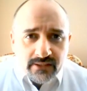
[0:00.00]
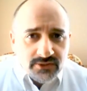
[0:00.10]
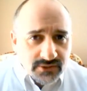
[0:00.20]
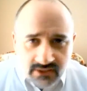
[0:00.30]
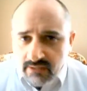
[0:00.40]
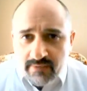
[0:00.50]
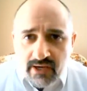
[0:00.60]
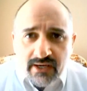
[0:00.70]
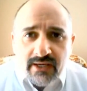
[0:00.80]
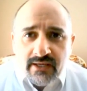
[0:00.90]
just come
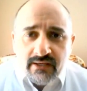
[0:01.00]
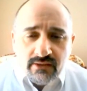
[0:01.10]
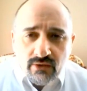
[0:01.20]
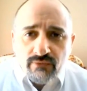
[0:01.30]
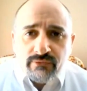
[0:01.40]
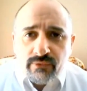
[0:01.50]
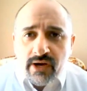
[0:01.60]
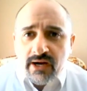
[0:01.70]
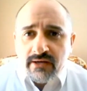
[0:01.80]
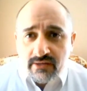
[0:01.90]
on in and
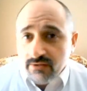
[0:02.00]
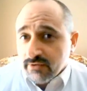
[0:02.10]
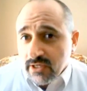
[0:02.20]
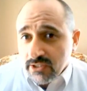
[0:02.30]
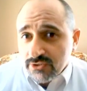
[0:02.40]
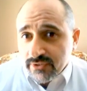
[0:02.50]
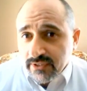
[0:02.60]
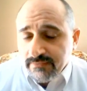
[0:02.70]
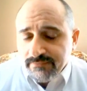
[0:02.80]
override another country.